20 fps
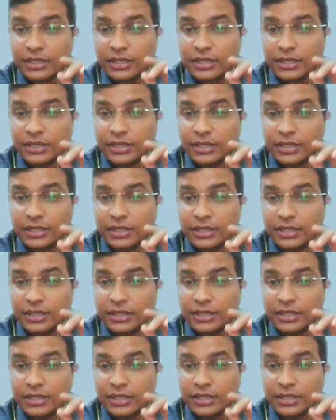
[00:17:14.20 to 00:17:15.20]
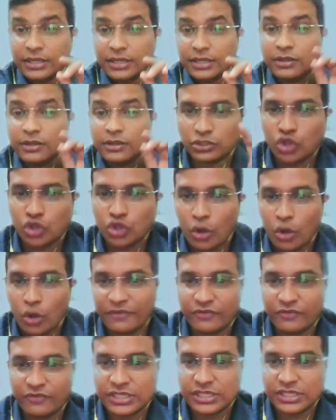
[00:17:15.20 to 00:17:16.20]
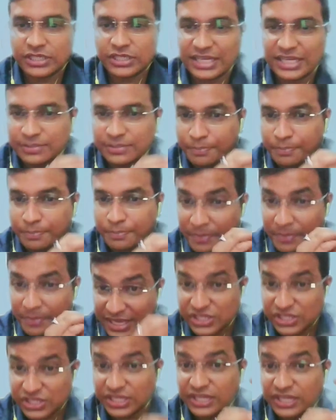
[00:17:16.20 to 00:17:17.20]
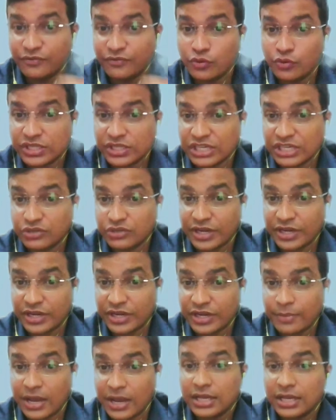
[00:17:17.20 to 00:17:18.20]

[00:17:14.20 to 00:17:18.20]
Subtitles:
number one, the topic for today is majorly focusing trademark.